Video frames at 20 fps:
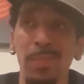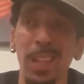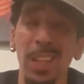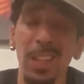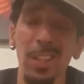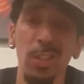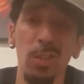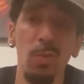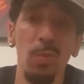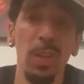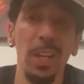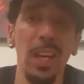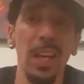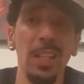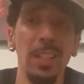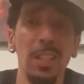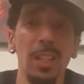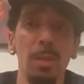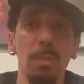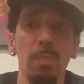So an
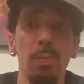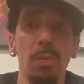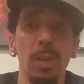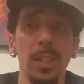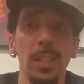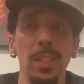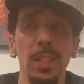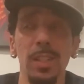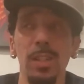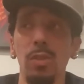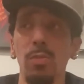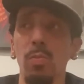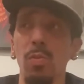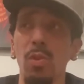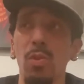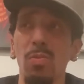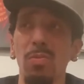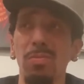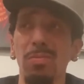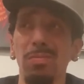Entered Apprentice
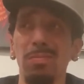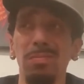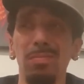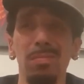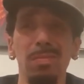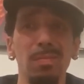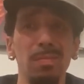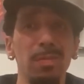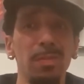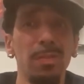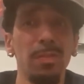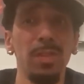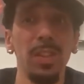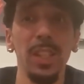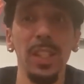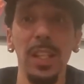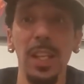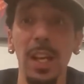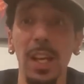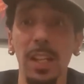won't
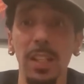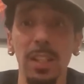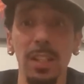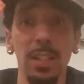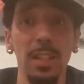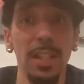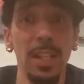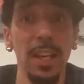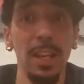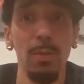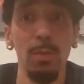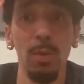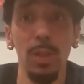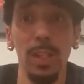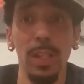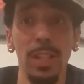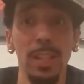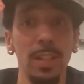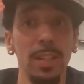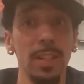fully understand what
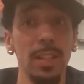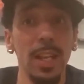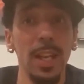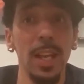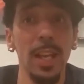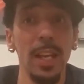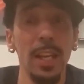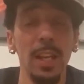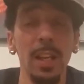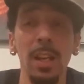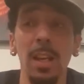they're saying,